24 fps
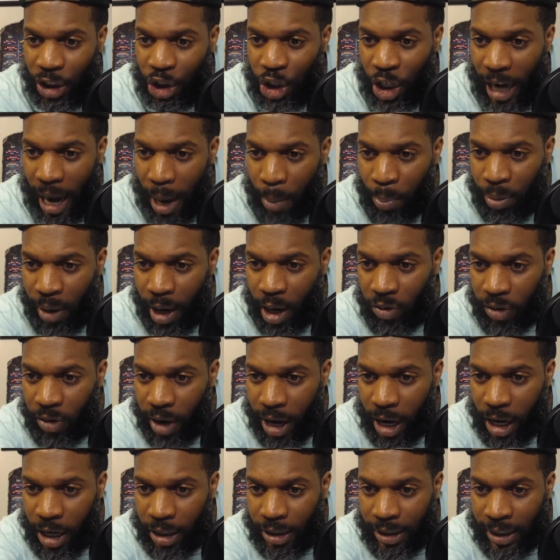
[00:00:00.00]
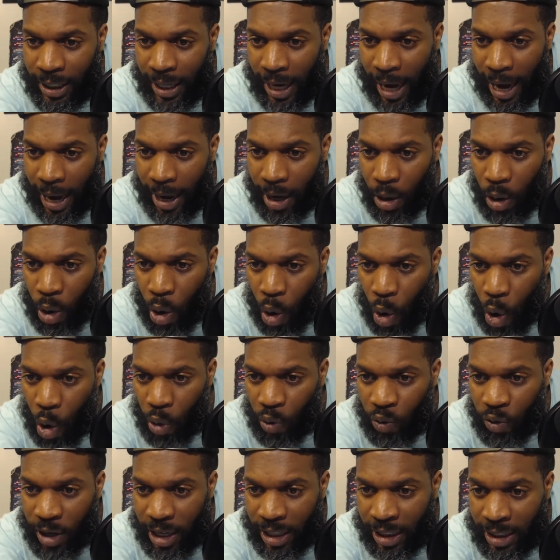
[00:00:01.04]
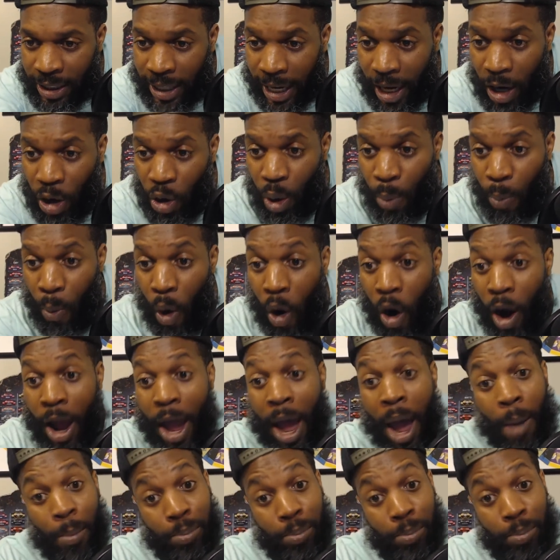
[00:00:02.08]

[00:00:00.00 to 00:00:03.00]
should I play Rager tonight or Wrist Nail tomorrow?